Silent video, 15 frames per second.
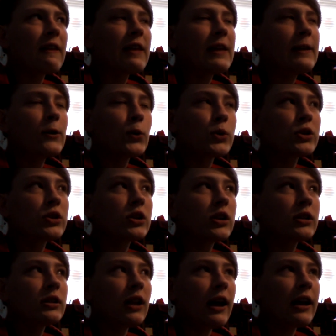And then I think
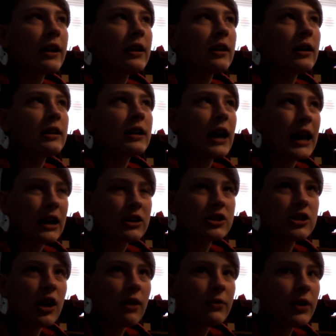he ordered
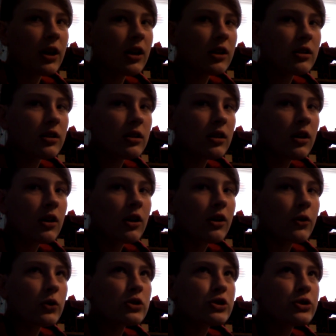online an airsoft
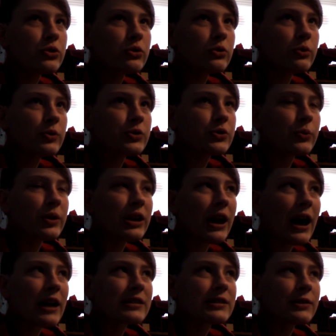gun or
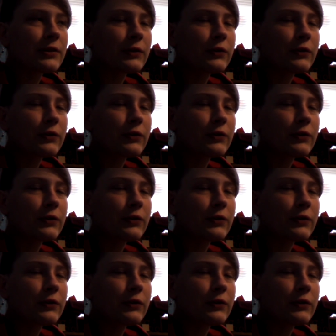two,